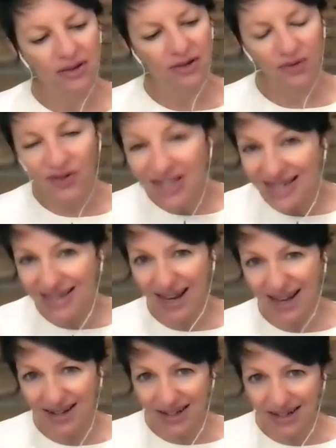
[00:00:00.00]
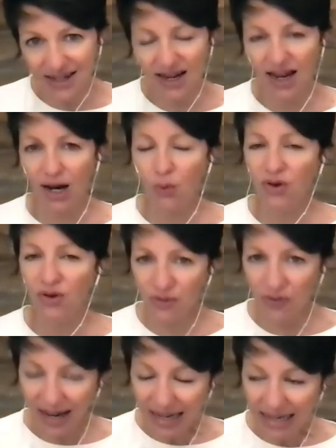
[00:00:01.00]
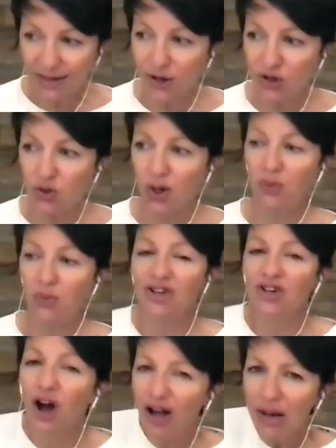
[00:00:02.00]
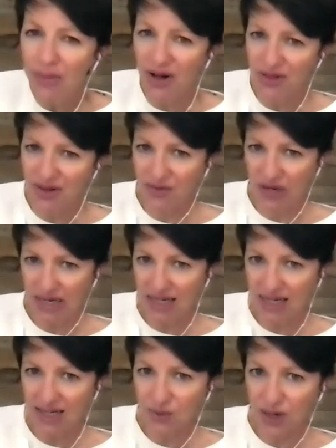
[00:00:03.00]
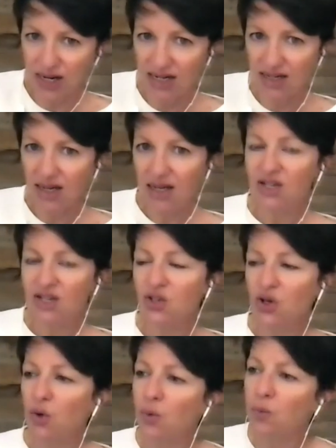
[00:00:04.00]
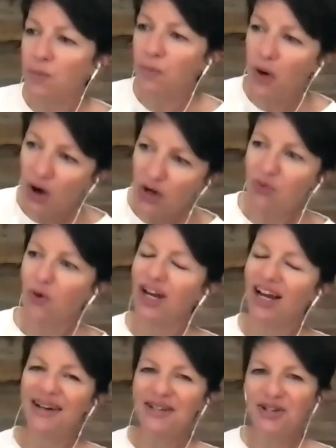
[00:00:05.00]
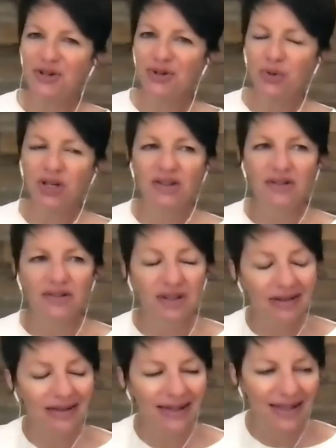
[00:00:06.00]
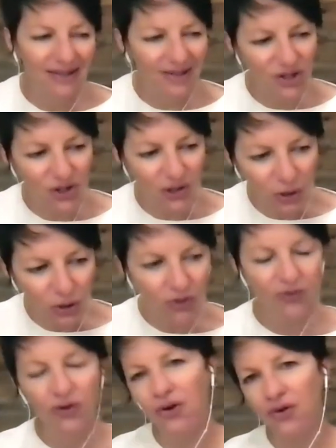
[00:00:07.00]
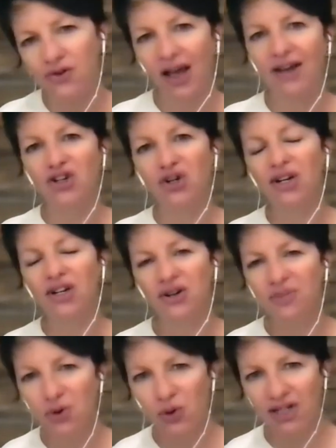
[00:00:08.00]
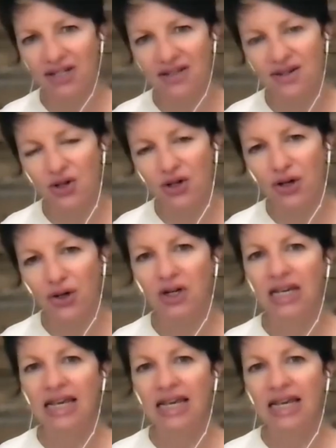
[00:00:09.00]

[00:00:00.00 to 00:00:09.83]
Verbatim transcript: sophisticated in how we fight and also how we talk about the fighting, right? So part of what I do is is just look for those saturation points you know